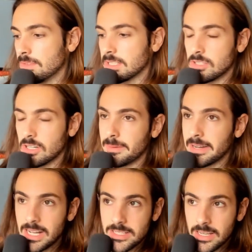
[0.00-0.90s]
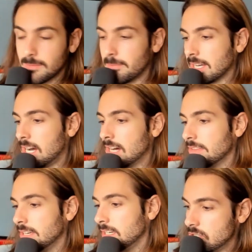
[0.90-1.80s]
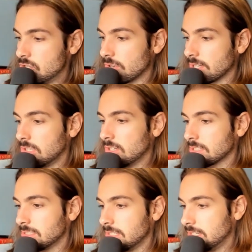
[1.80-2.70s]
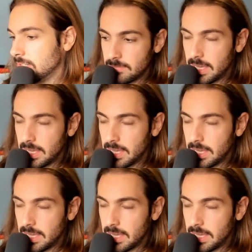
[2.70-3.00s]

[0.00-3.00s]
Talk about guys like Mike Conley, Jordan Clarkson,